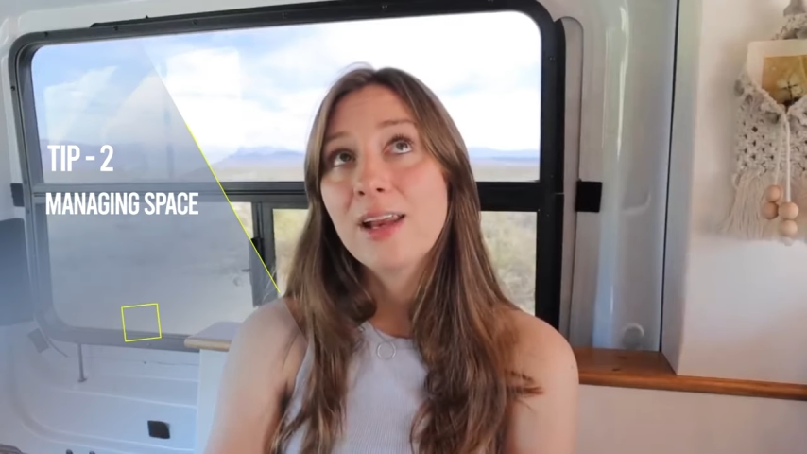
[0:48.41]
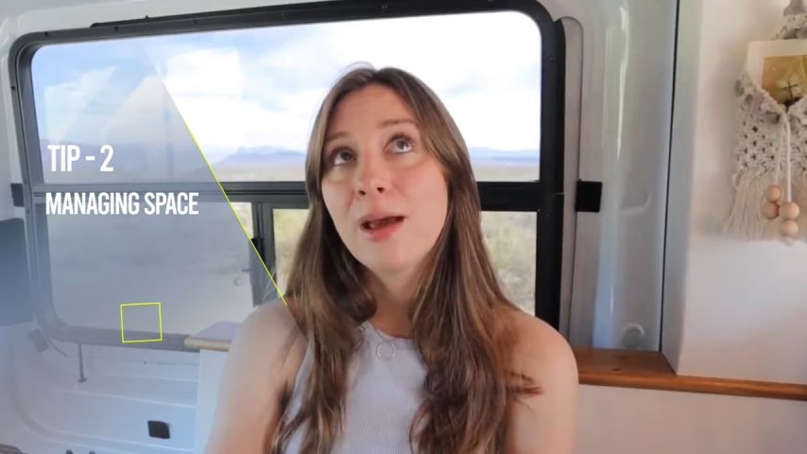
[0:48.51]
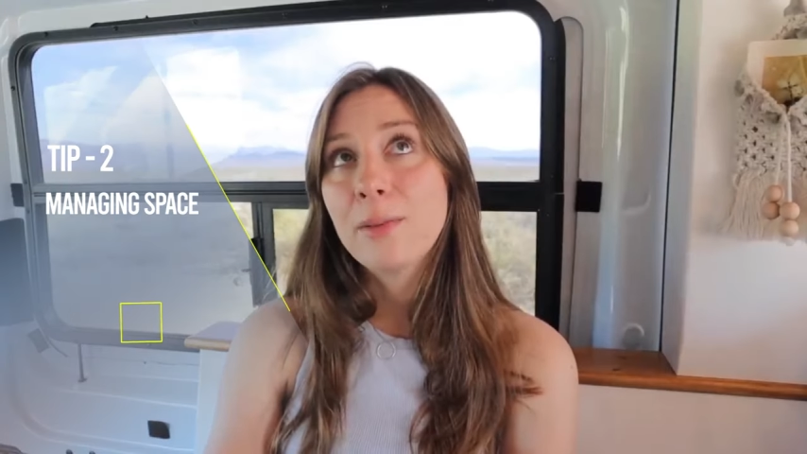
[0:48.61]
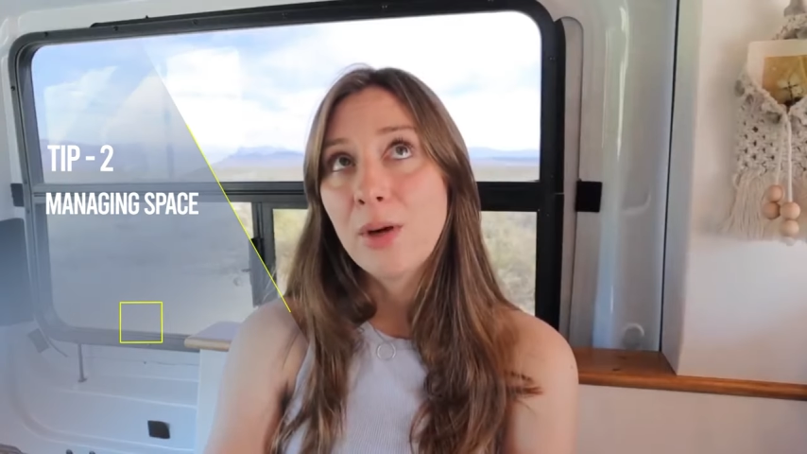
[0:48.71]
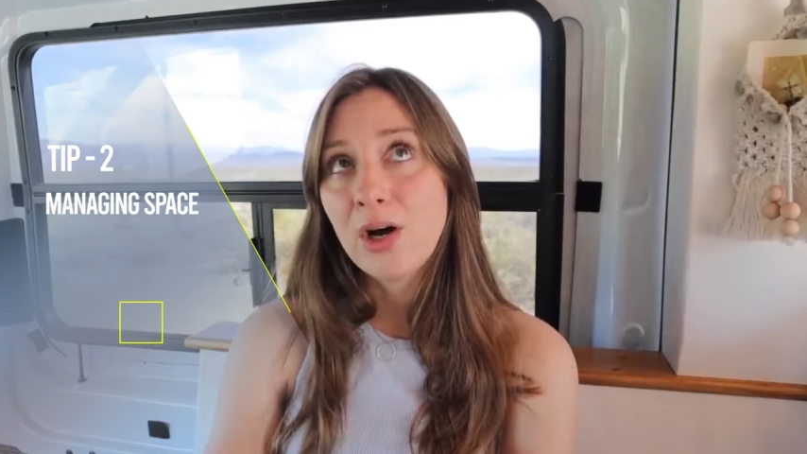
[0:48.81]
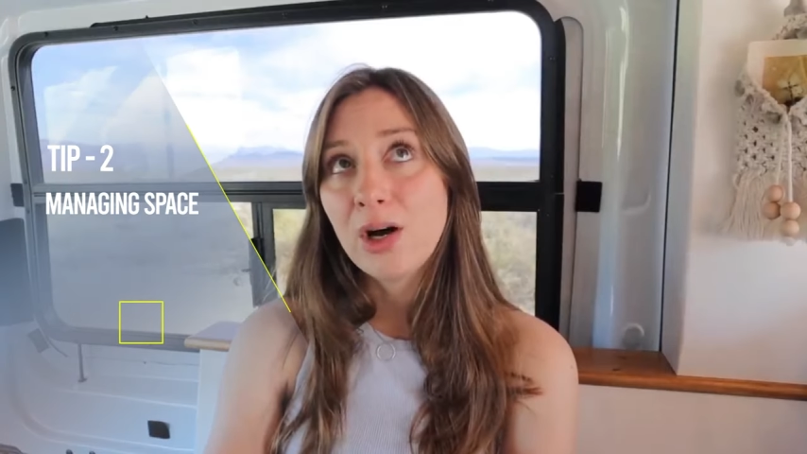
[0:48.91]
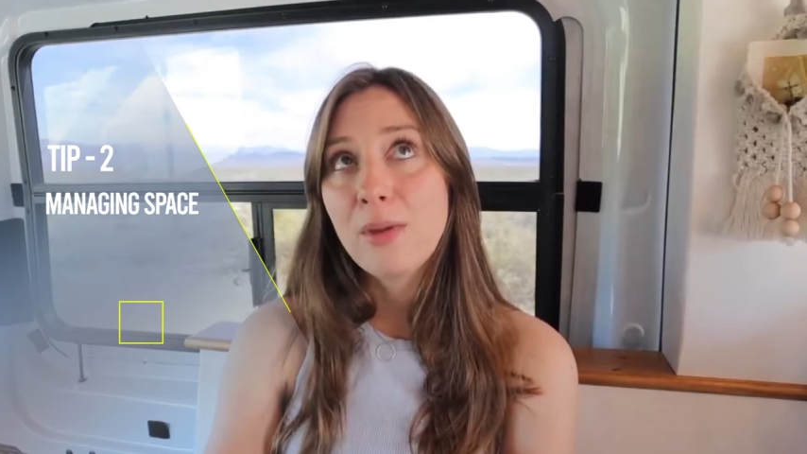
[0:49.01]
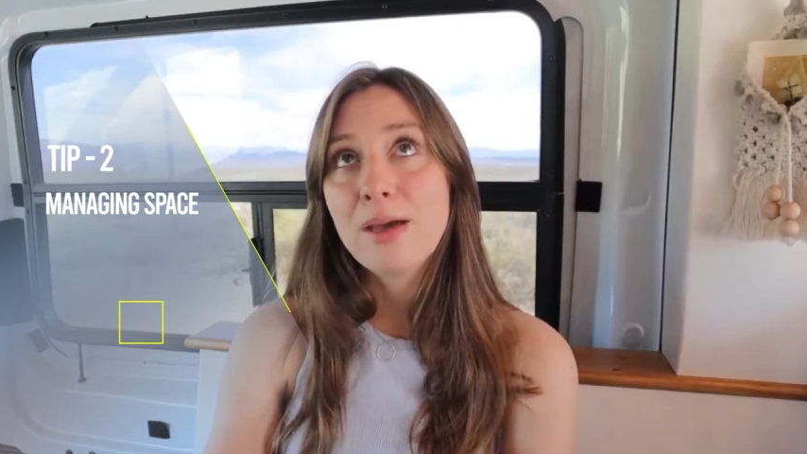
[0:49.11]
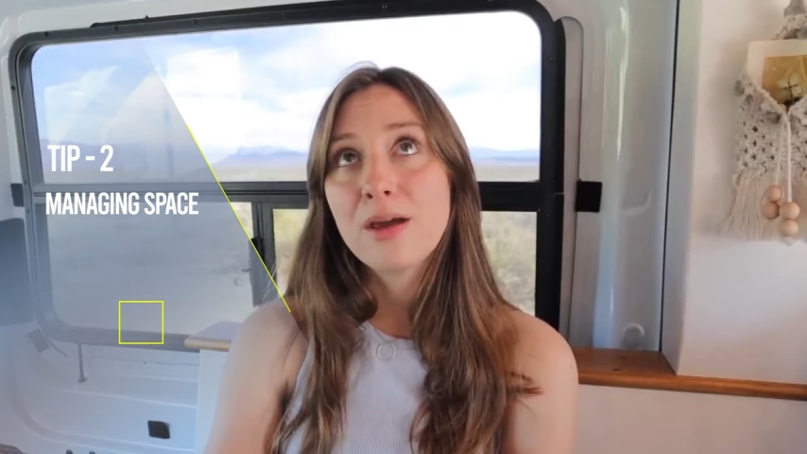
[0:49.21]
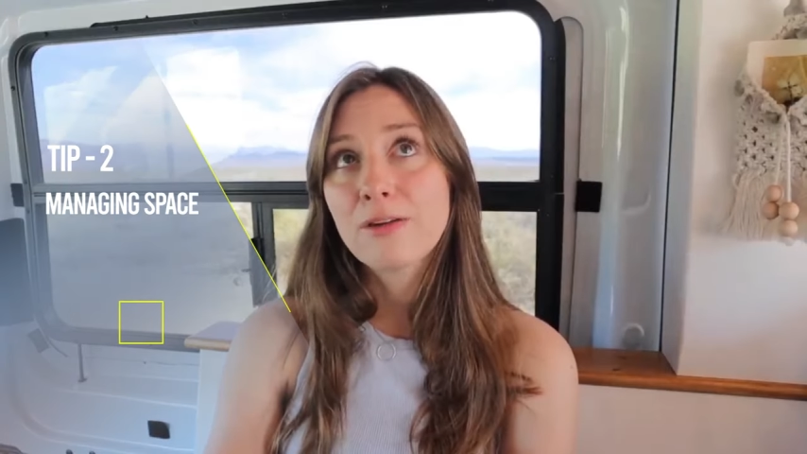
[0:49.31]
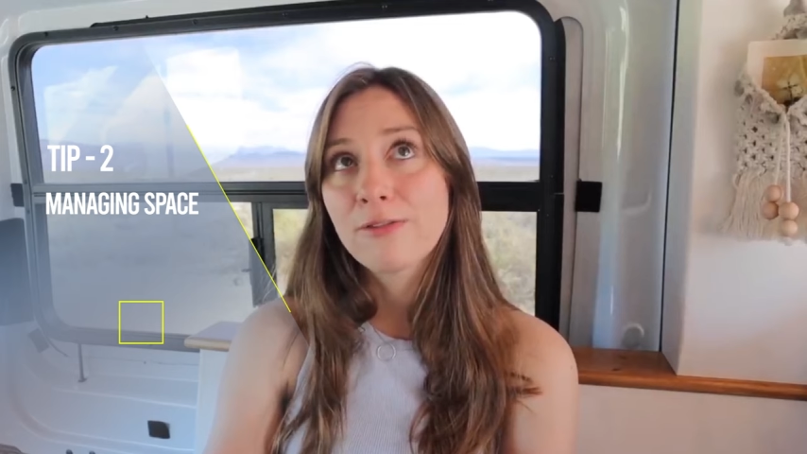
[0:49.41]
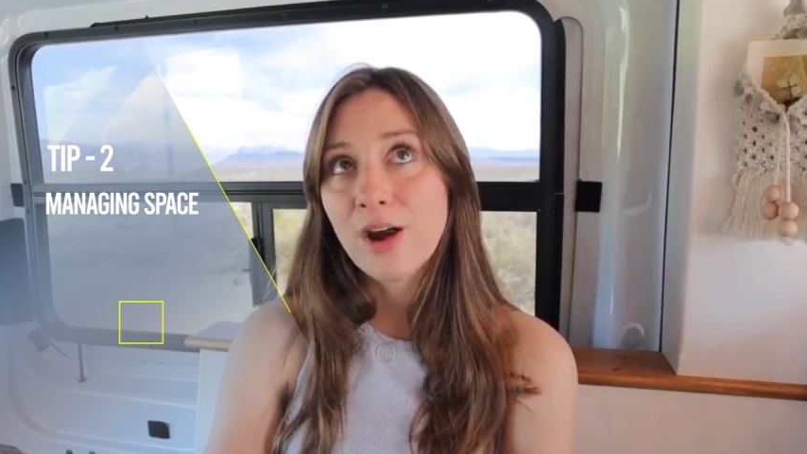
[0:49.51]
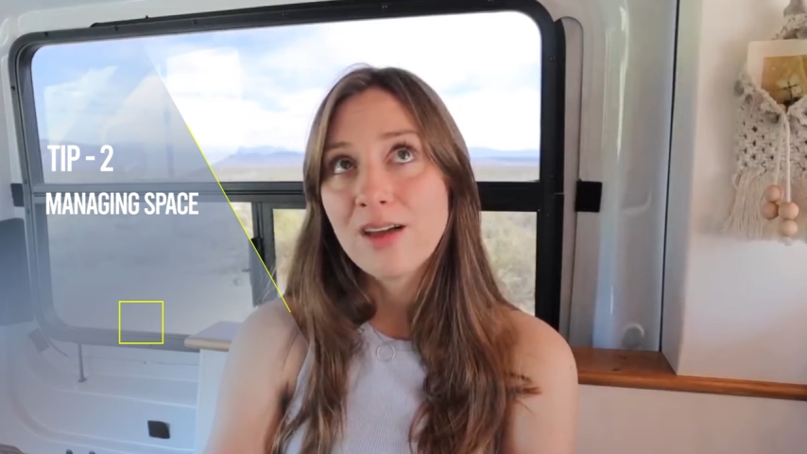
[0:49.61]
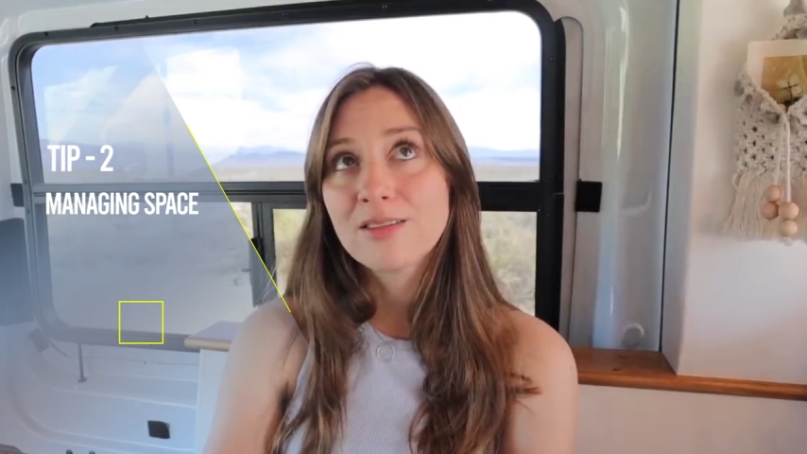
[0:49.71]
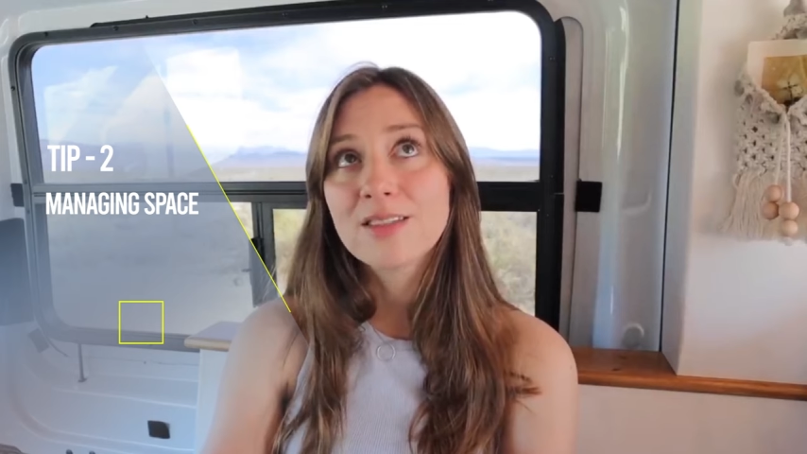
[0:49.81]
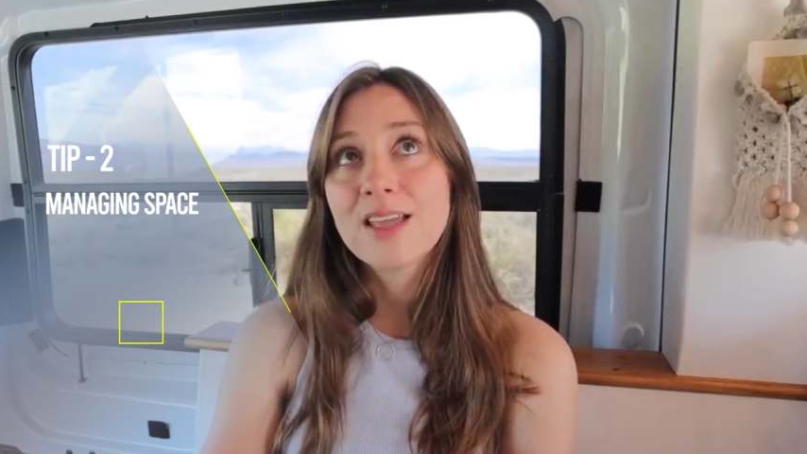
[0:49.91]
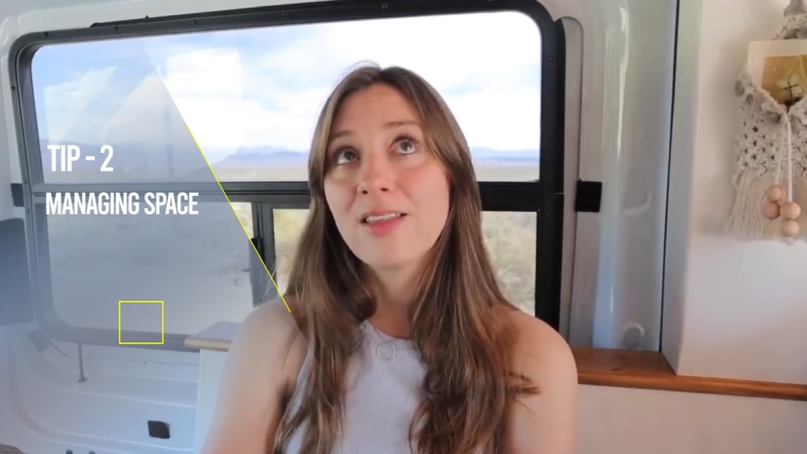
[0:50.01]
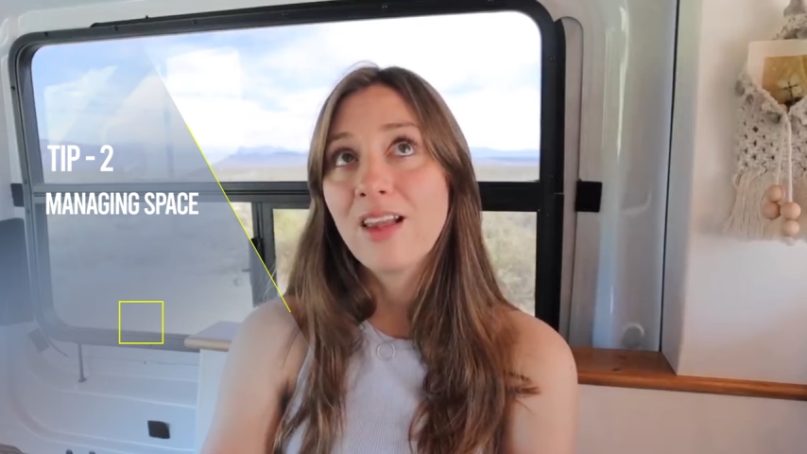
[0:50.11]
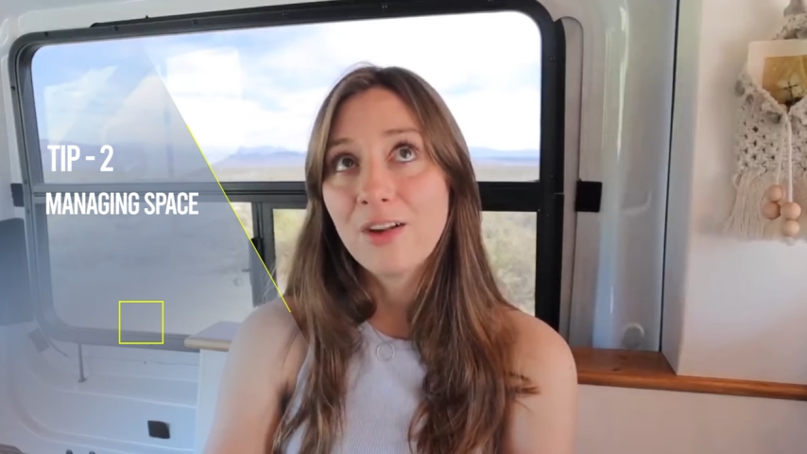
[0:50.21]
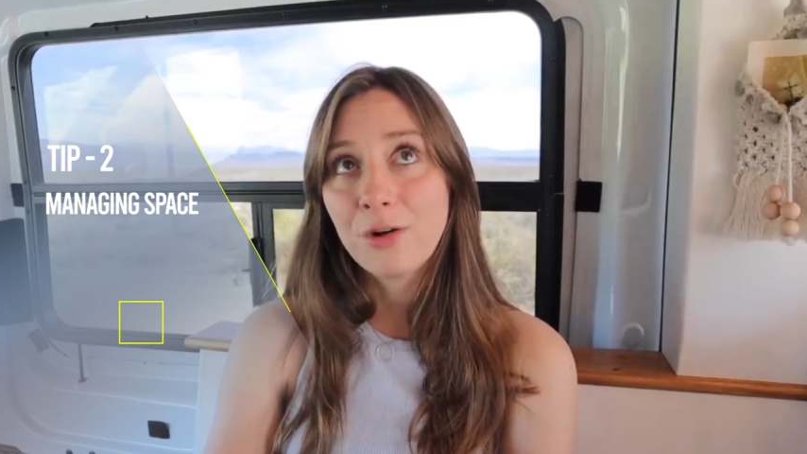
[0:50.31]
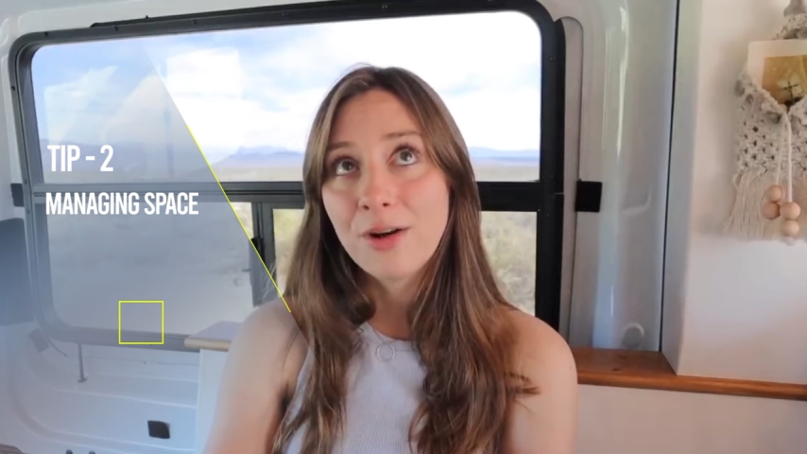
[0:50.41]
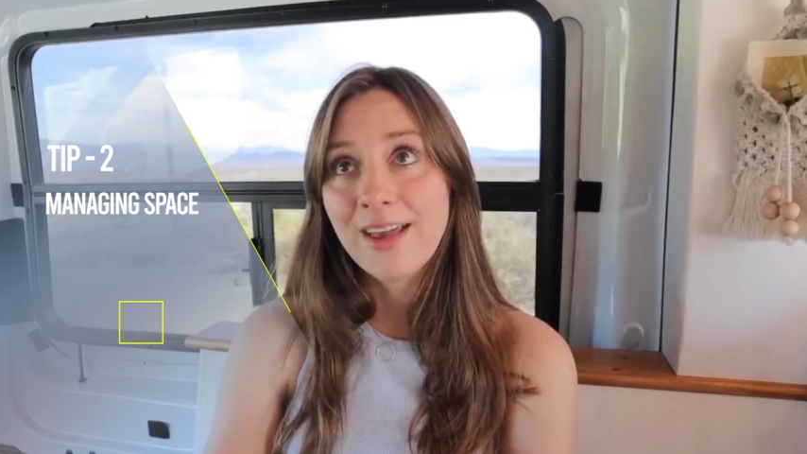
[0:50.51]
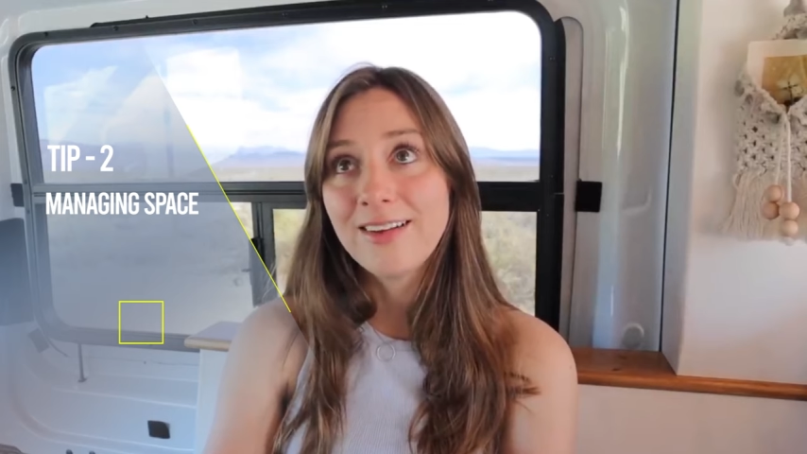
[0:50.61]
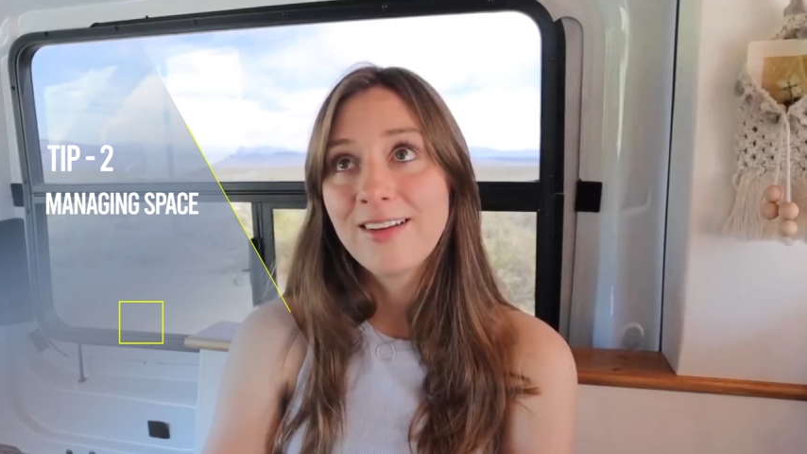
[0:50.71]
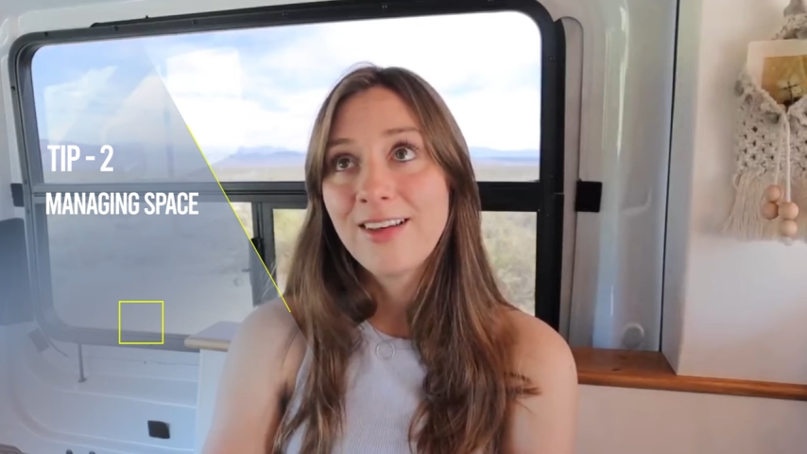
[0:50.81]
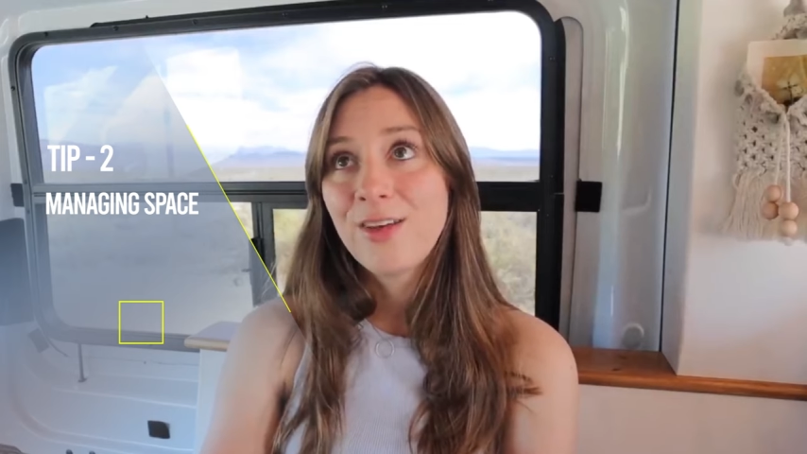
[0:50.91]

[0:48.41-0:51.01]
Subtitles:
and my mom and my friends and the internet